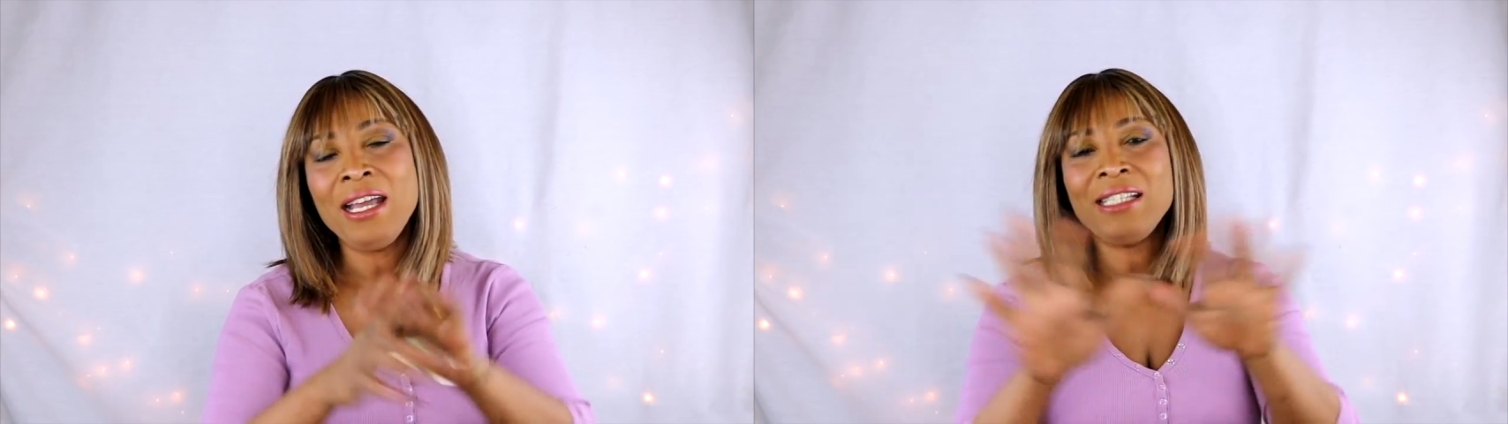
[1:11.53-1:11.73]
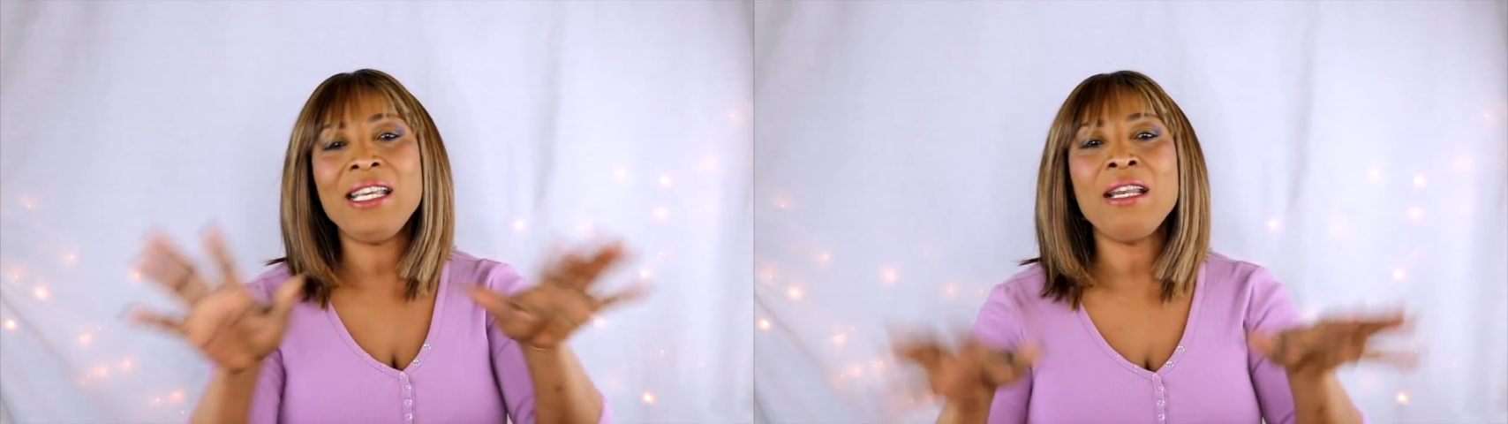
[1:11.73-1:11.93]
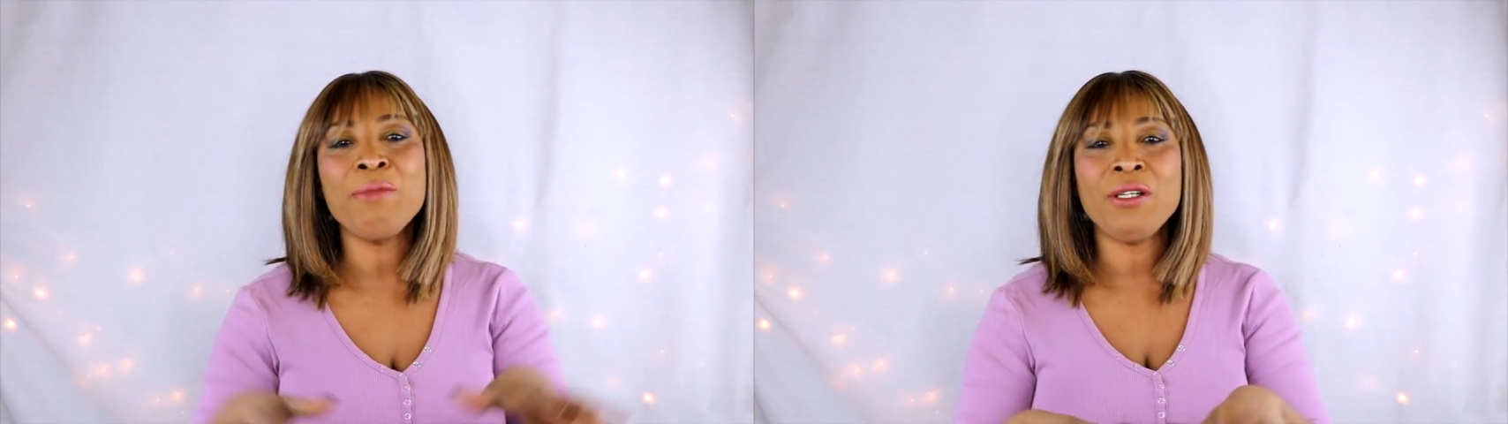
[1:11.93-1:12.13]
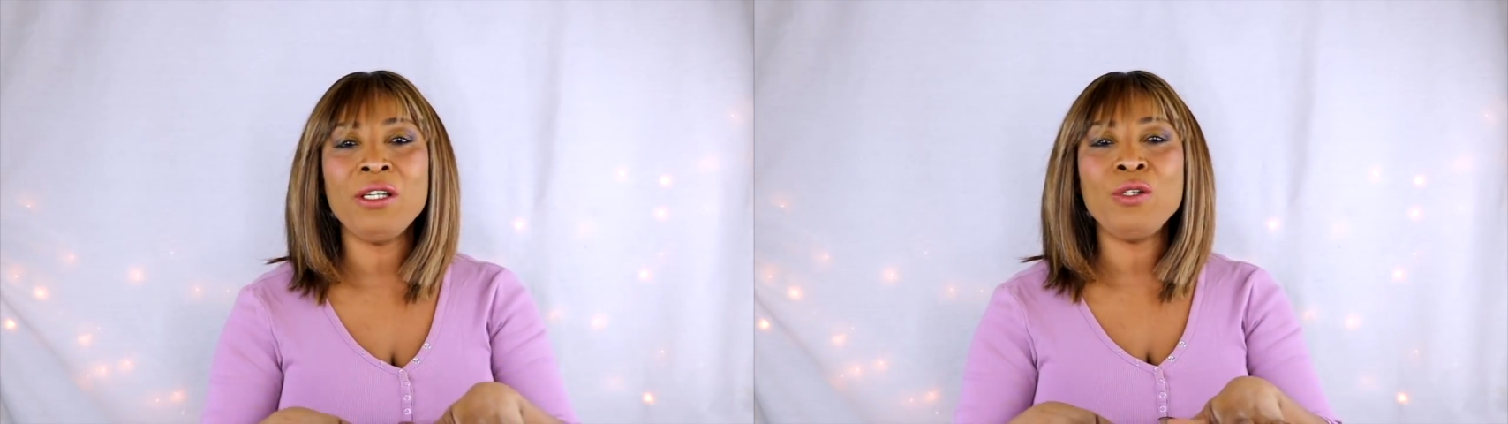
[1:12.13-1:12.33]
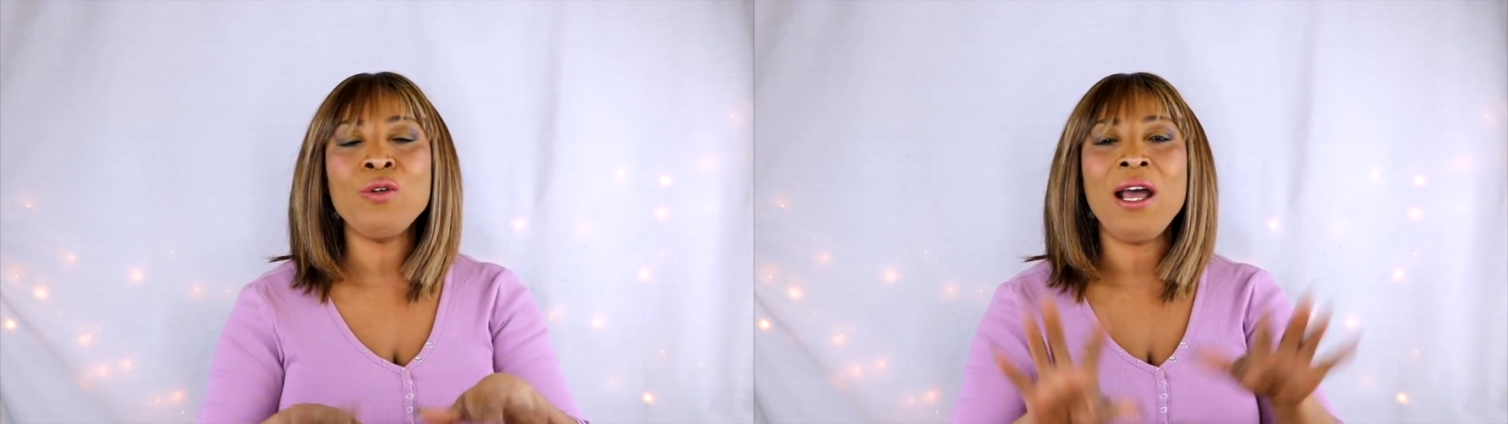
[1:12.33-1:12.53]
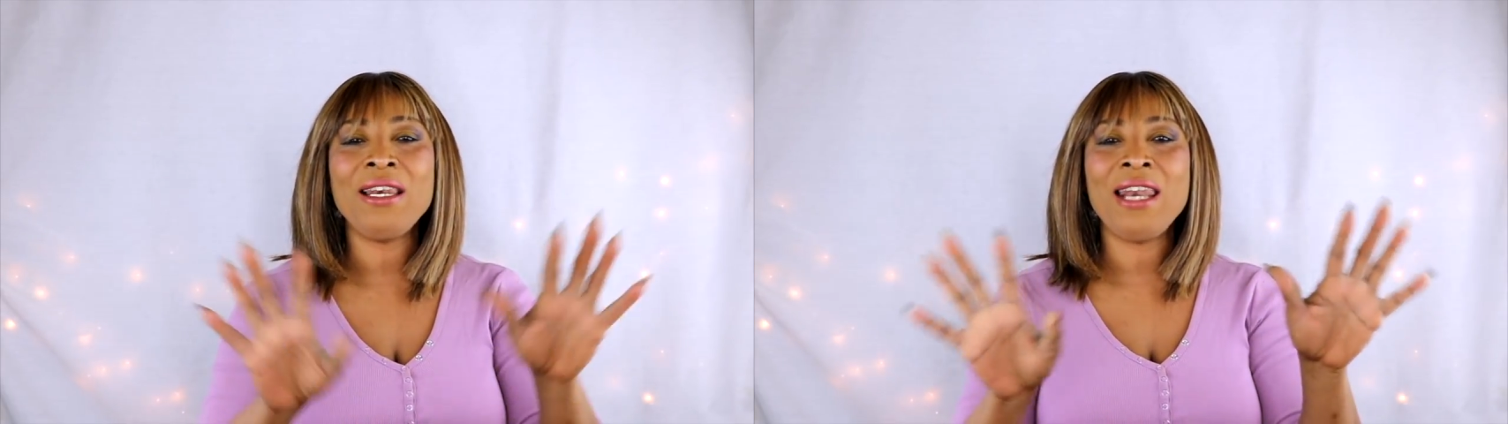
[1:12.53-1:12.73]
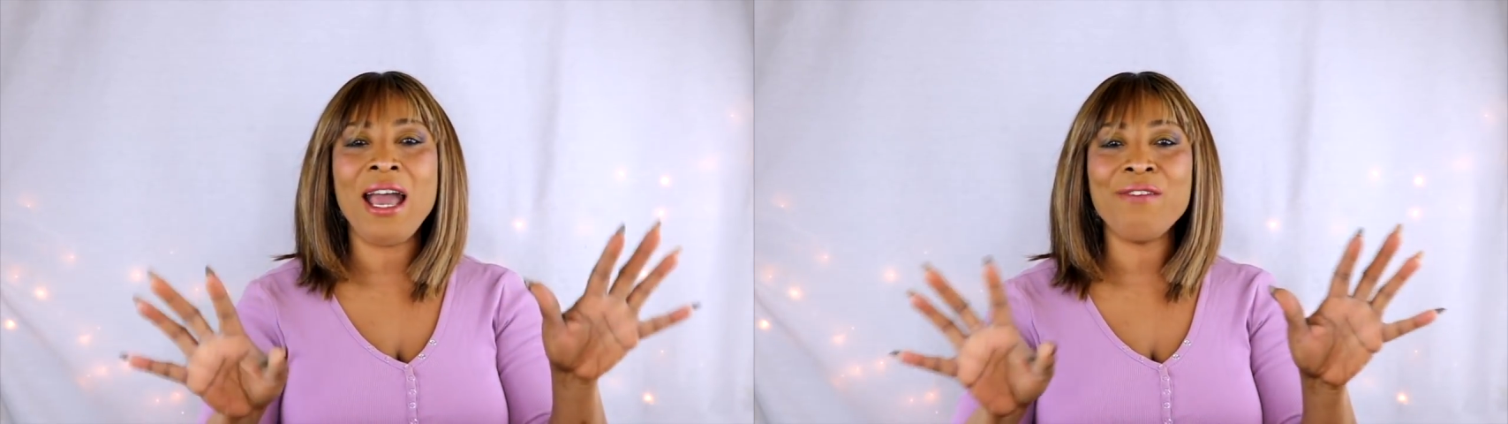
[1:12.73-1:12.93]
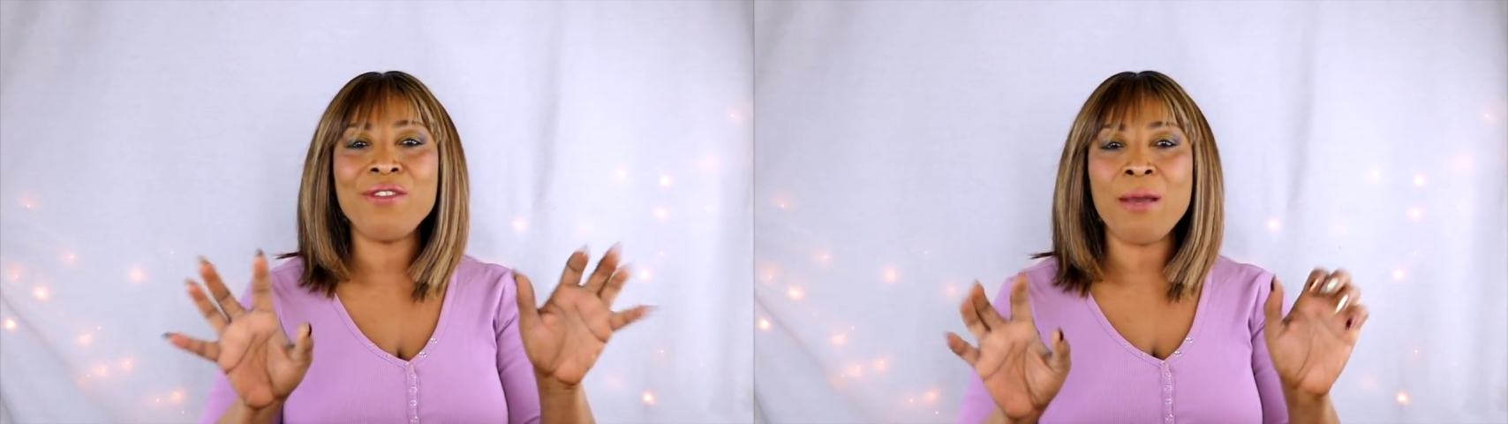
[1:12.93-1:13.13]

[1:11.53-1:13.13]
And then I'm gonna do a live